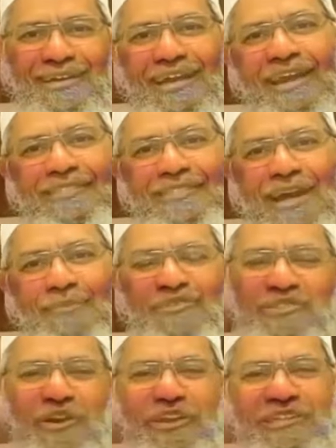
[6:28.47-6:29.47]
Ladies are coming
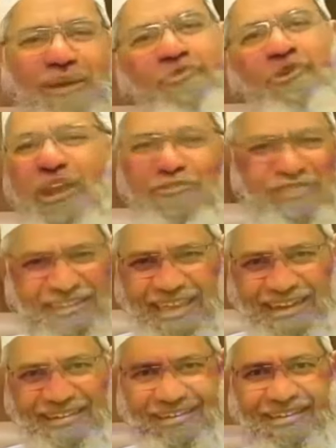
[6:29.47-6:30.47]
without hijab, you cannot say
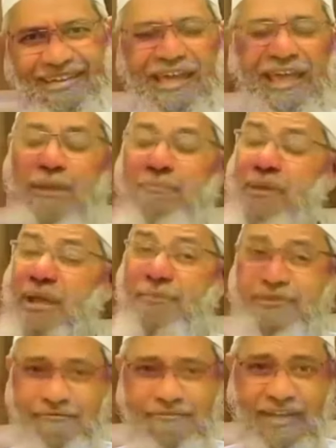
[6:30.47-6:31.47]
that. It
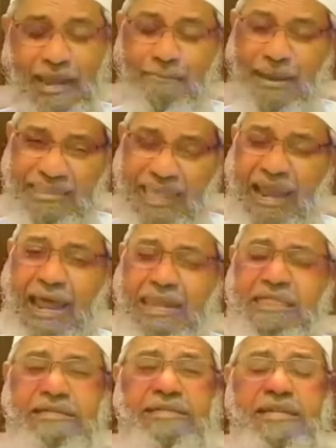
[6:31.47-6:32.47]
becomes difficult. But there are
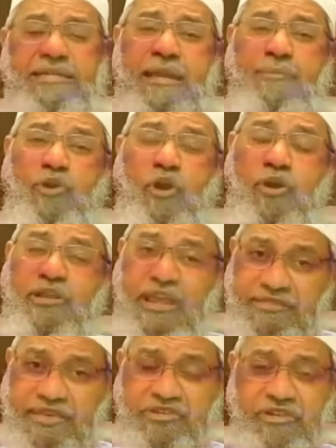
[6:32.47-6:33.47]
certain Islamic
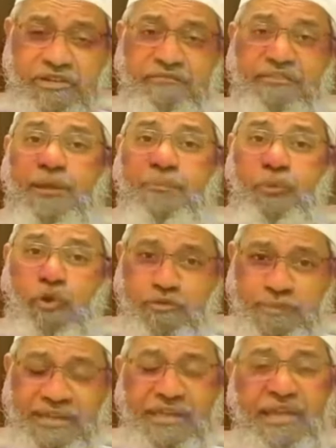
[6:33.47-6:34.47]
organizations that
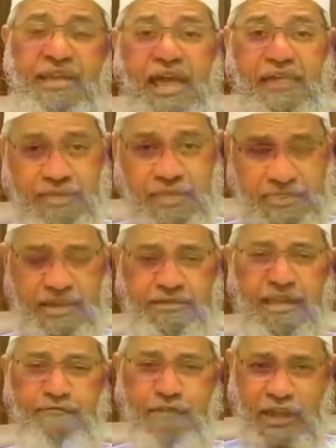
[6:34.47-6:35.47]
approached me and they said
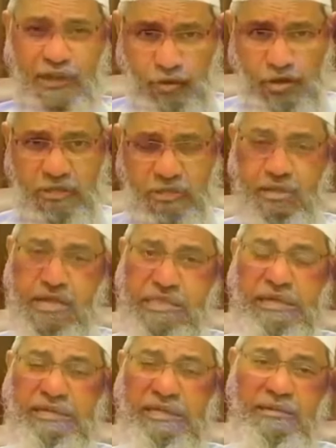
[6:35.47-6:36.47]
that we are doing a
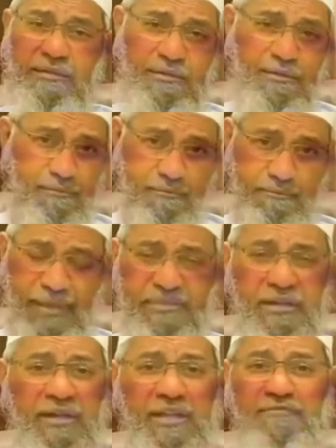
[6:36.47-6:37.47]
certain
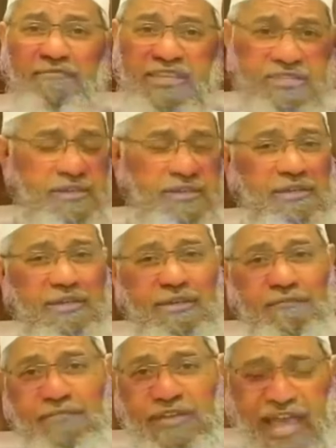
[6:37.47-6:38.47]
method in which
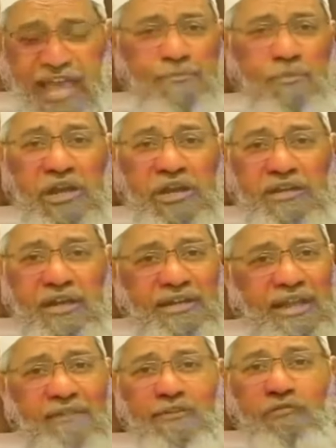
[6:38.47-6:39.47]
we can monitor
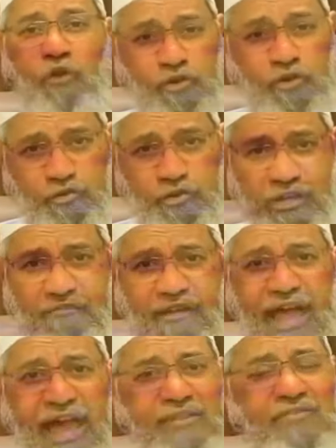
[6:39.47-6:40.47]
it and we want to give
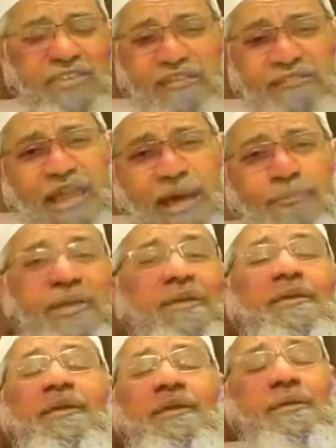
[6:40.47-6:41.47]
ads which are Islamic.